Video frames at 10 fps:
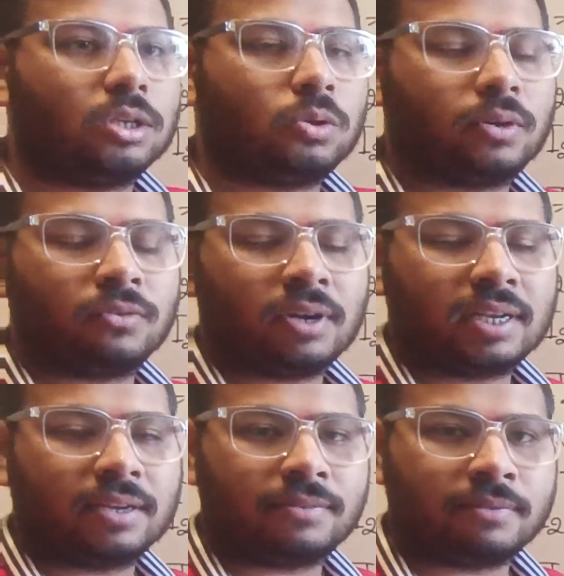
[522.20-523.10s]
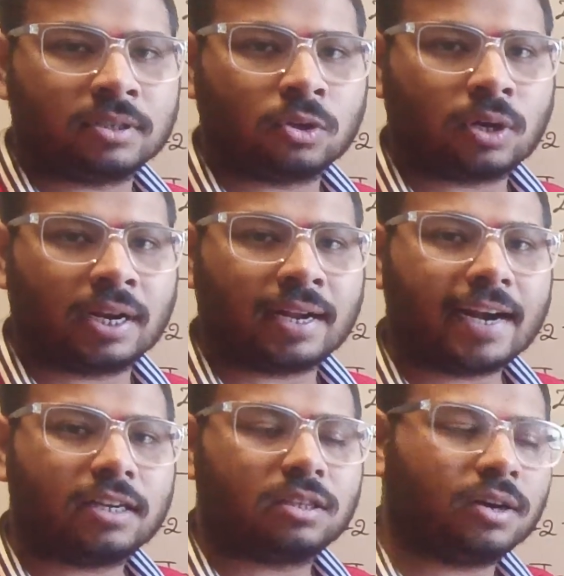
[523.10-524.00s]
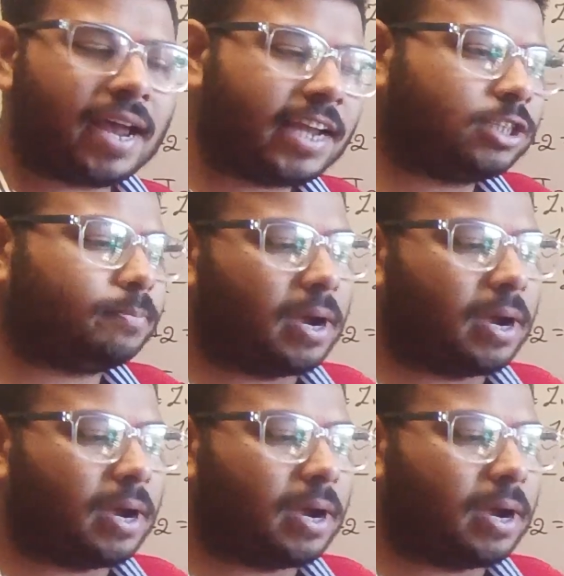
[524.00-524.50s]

you can write the H